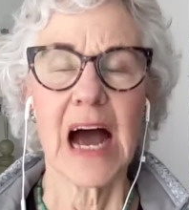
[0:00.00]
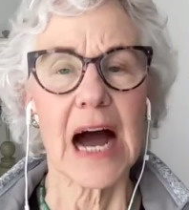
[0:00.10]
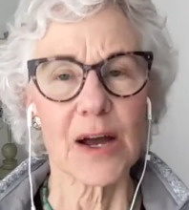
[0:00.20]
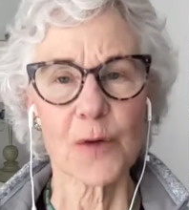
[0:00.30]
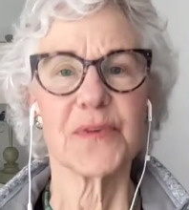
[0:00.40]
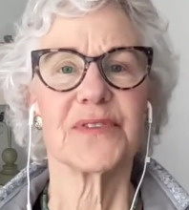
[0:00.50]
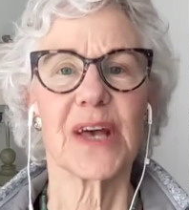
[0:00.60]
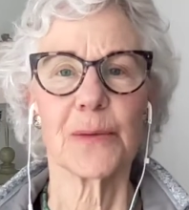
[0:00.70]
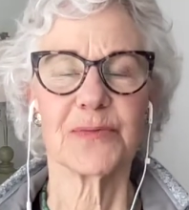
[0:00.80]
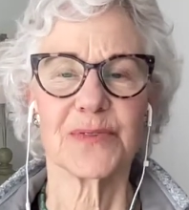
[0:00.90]
I hope this
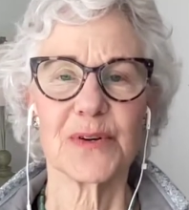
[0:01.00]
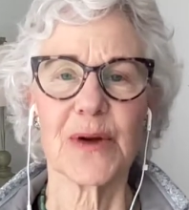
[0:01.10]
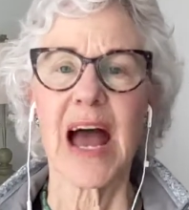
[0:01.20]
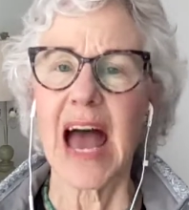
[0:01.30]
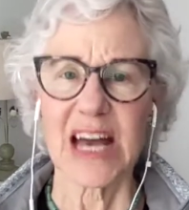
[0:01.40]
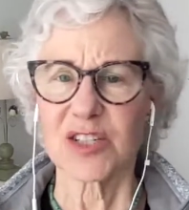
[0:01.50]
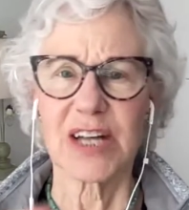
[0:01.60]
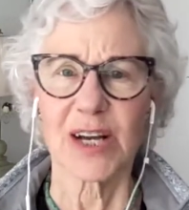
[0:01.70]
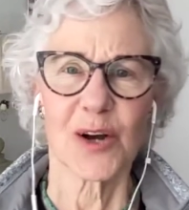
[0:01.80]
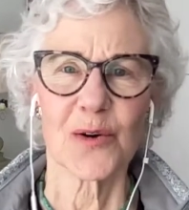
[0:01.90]
helps you.
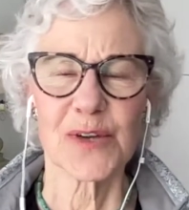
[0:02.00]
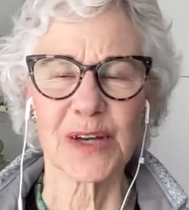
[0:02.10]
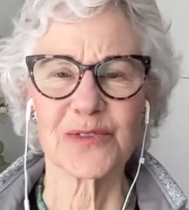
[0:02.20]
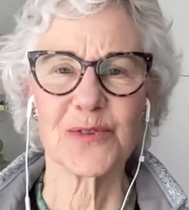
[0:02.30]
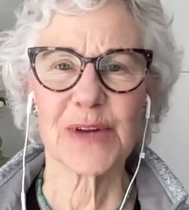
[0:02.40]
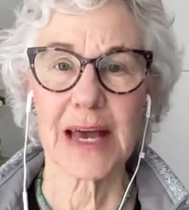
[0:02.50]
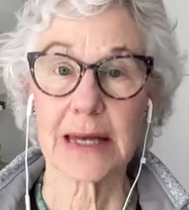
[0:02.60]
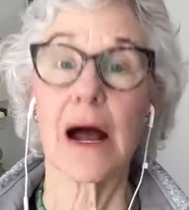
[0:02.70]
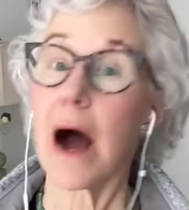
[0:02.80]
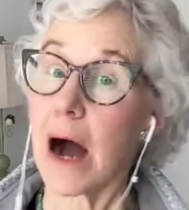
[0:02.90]
Hashtag, oh yes, you
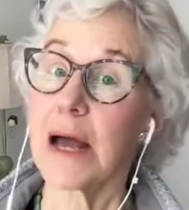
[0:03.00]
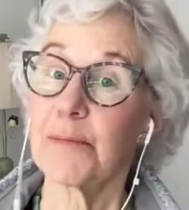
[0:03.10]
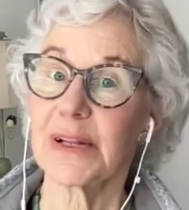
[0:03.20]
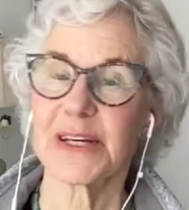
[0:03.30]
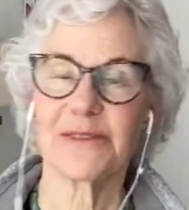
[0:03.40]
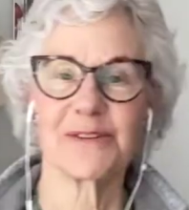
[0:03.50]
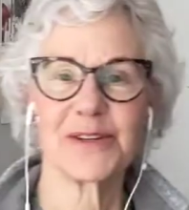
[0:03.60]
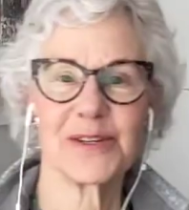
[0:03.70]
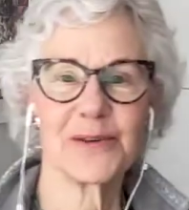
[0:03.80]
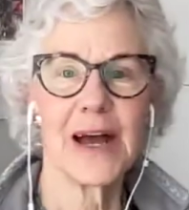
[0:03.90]
can. I believe in
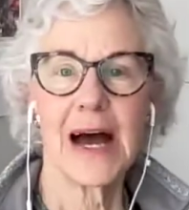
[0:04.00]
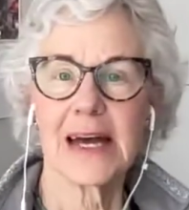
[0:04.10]
you.